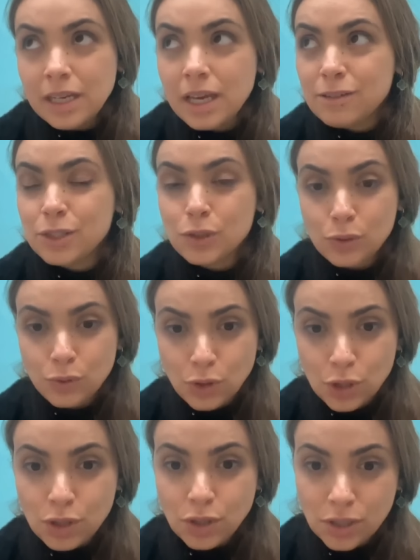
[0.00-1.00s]

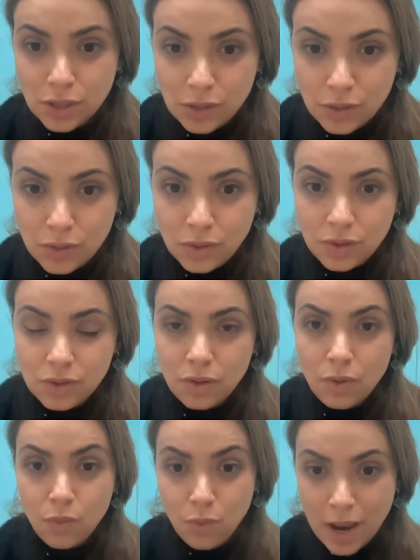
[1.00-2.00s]
solution to use
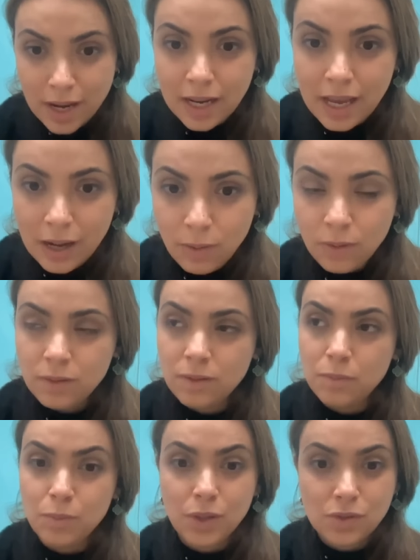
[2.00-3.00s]
right now
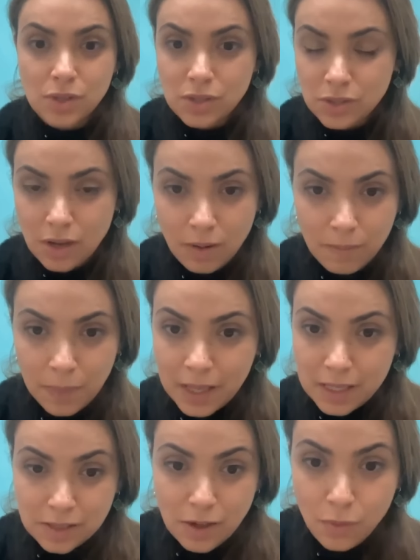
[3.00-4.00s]
because it's not
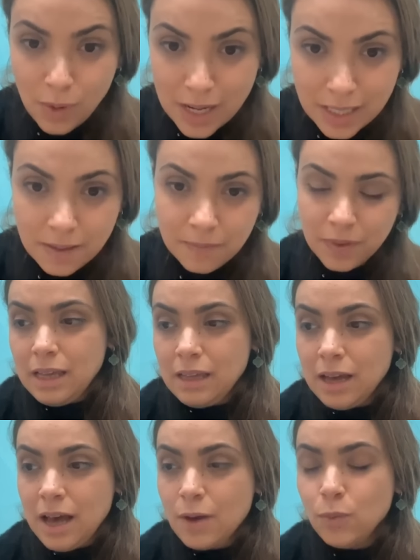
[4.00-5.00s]
ready.
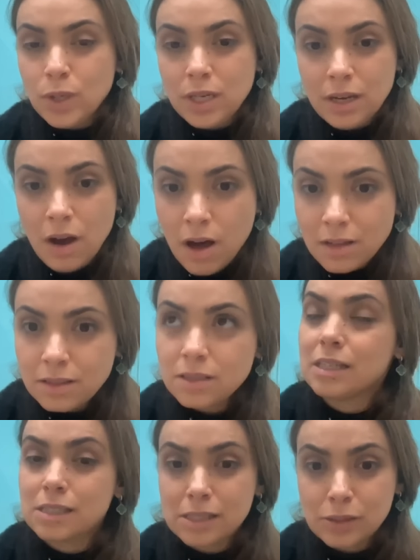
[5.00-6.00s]
I would not
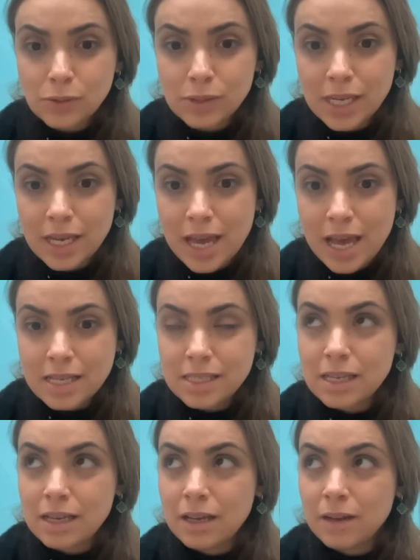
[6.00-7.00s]
exclude it
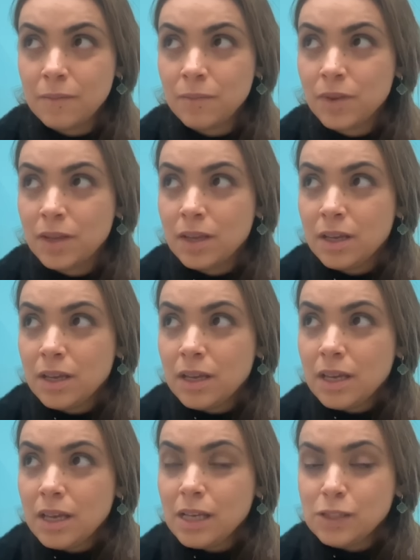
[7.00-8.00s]
as a
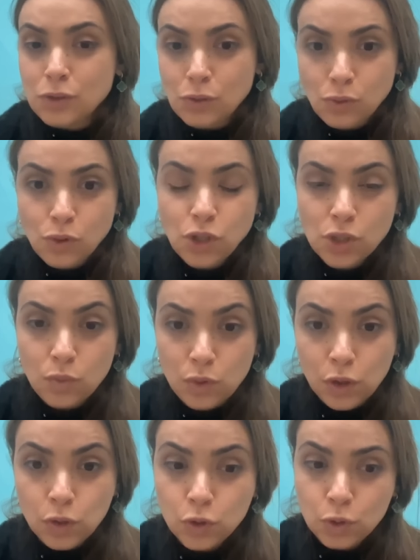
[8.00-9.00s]
solution
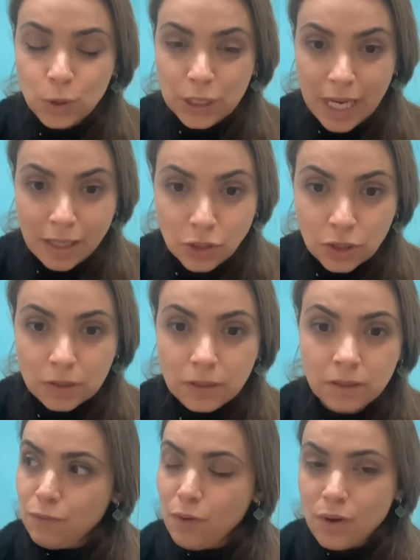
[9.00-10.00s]
with huge
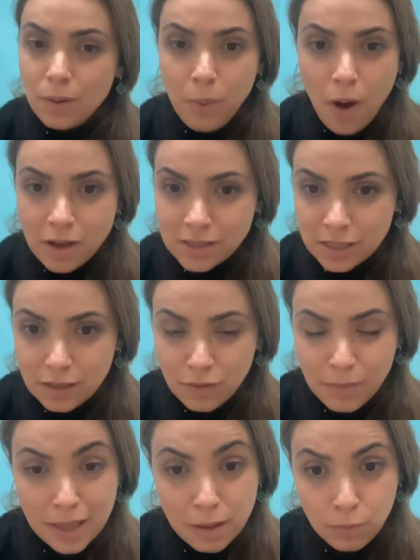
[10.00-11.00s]
potential, very positive
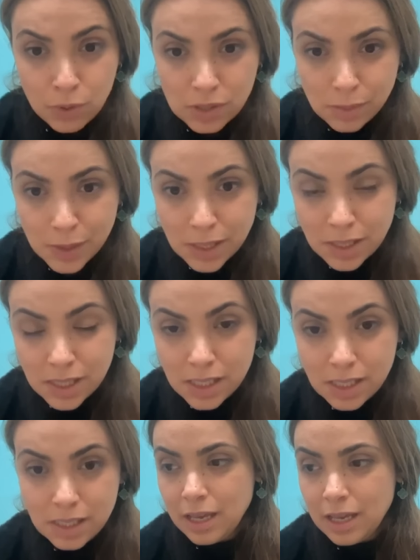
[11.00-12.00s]
about the
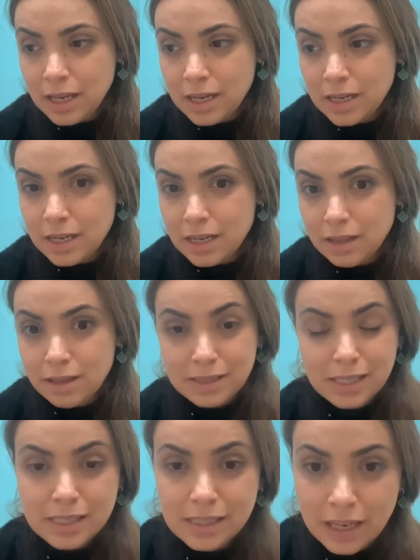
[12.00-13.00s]
possibilities and the
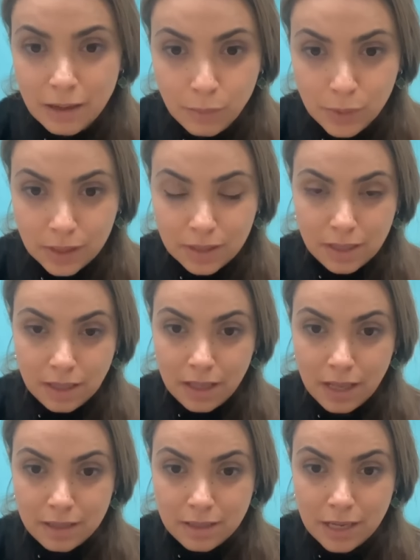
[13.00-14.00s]
sustainability
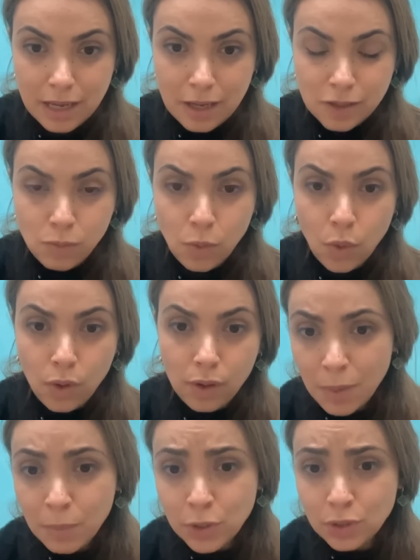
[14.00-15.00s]
that
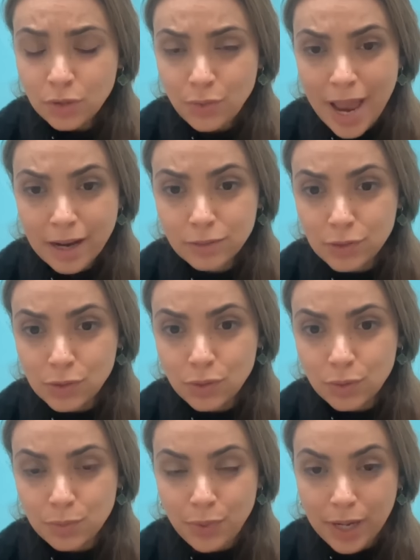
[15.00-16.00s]
small modular reactors
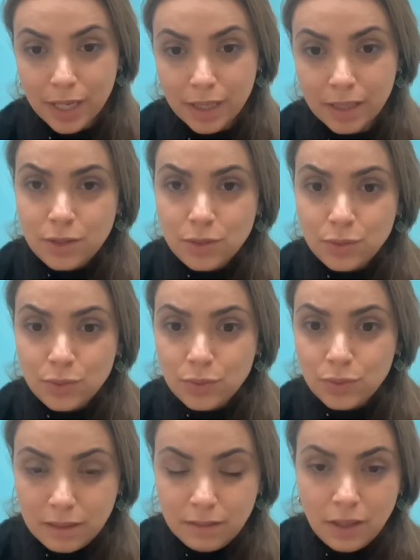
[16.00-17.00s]
could bring
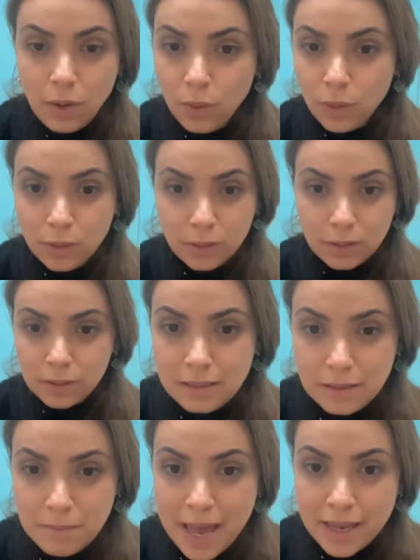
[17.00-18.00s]
to the whole
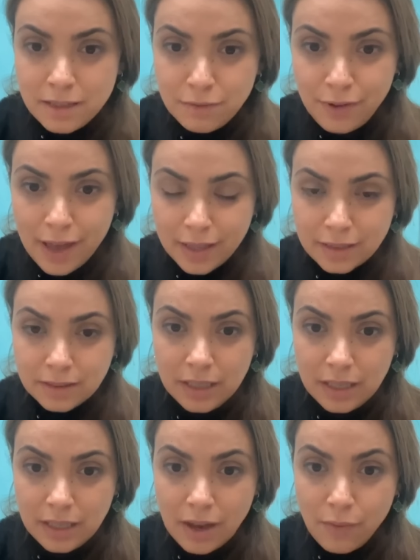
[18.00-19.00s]
demand effect
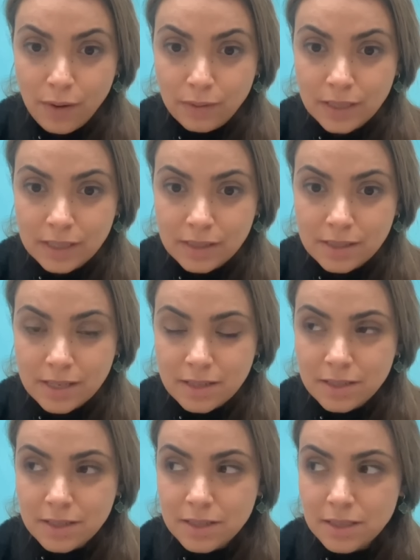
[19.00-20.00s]
around data
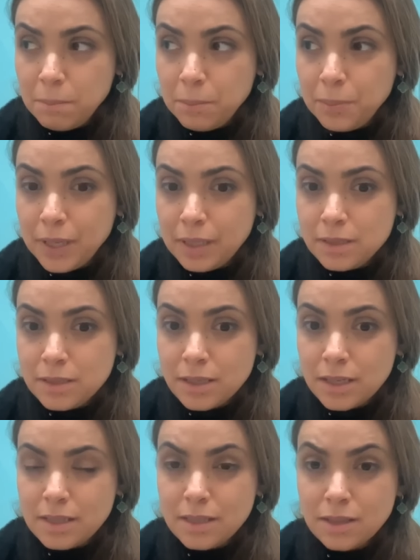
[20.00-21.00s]
centers. But
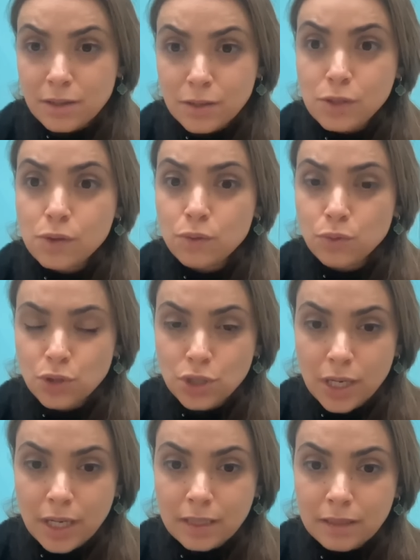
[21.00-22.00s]
it's not a
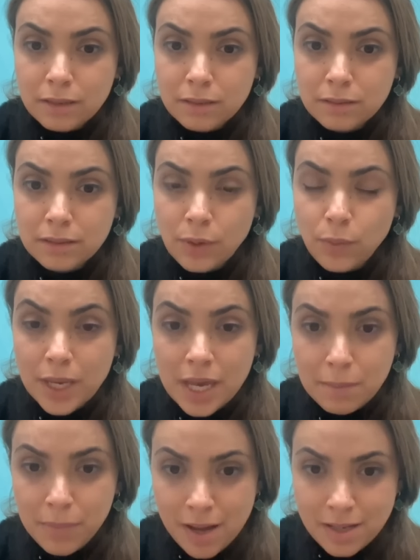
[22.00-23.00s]
solution that we
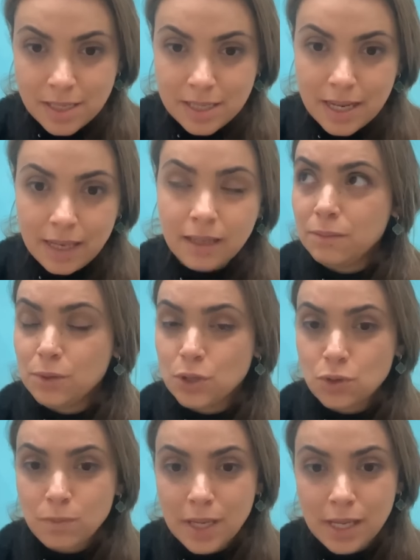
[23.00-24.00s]
can buy today,
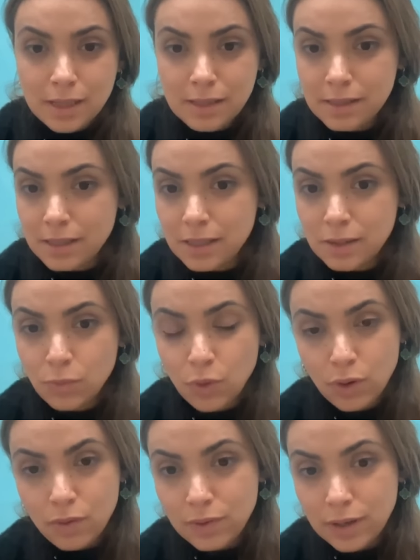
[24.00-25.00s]
which means it's
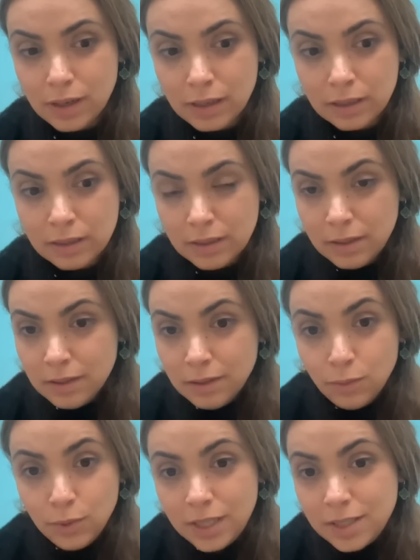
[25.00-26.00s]
more of
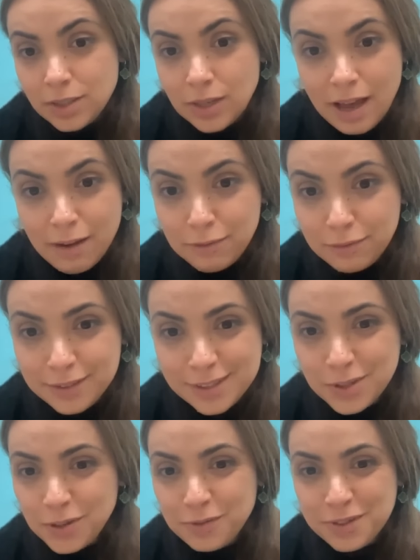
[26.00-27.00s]
we need to have
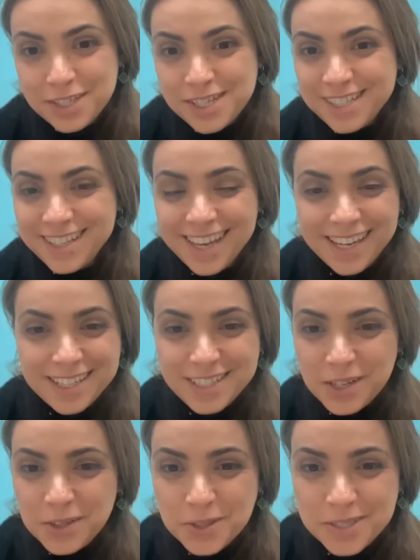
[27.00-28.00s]
this conversation again in
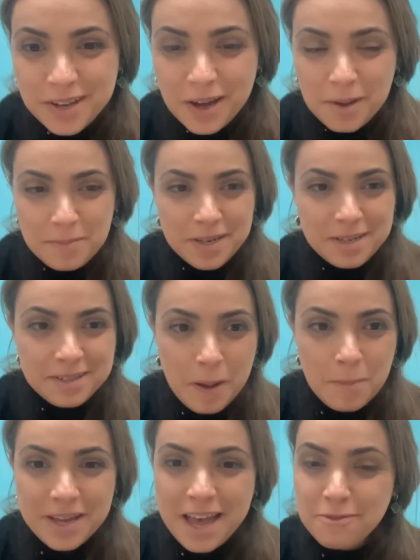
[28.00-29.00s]
10 years' time, and
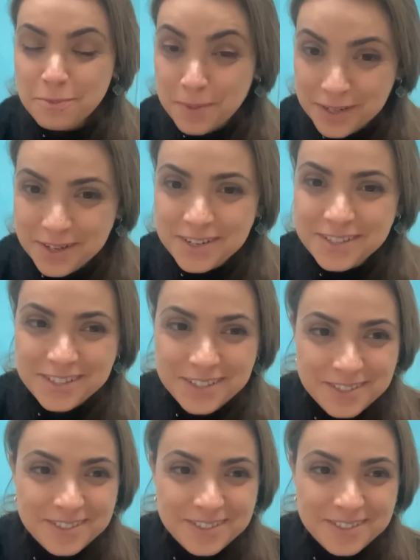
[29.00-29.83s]
I might have a better answer.